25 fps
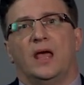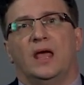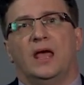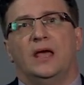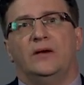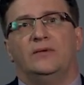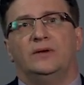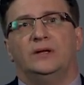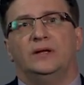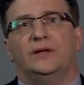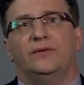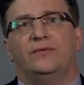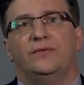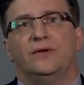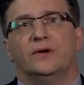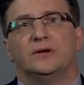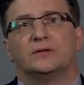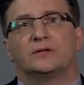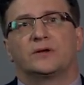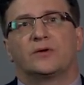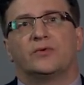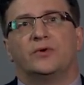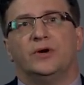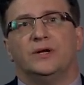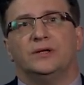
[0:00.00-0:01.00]
Even the
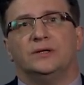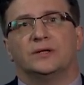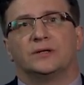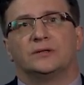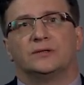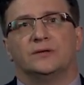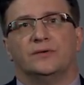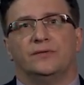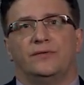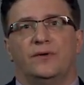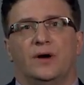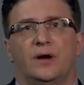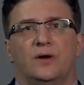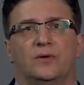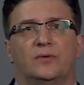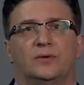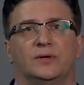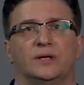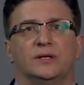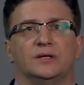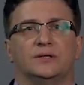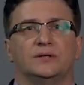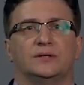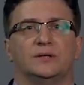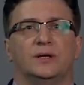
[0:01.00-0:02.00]
first critics of
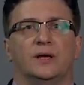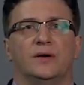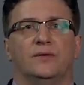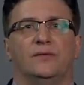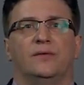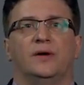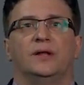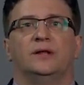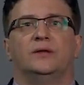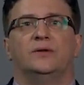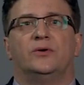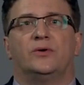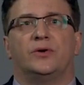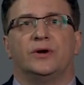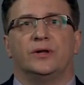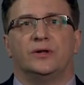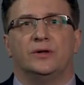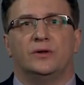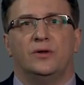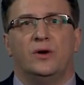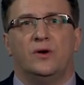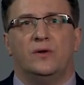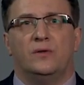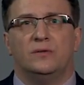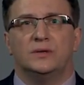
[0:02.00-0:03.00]
Akunin's Fandorin
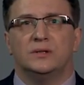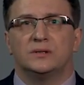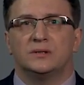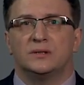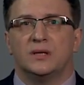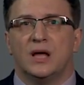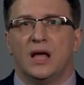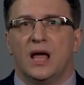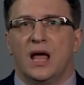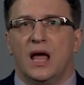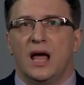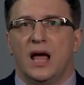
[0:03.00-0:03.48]
novels